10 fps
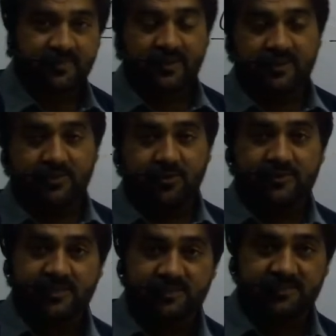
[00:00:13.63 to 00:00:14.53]

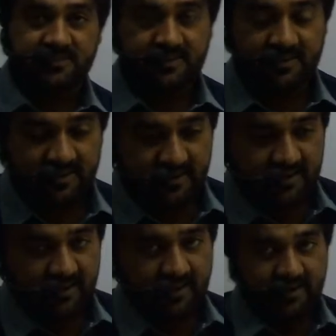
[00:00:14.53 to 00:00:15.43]
enthusiastic,
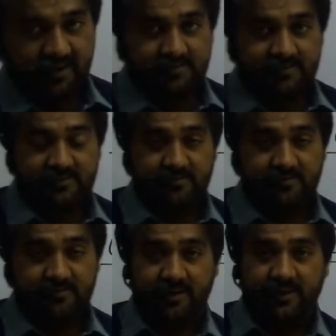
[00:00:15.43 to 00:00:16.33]
and
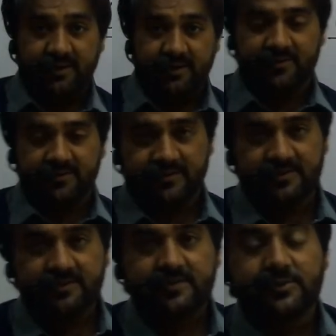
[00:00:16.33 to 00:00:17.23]
ready for the
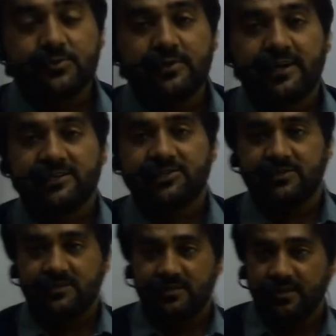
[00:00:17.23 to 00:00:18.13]
new
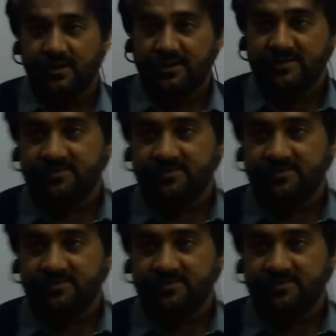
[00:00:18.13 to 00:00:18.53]
lecture, online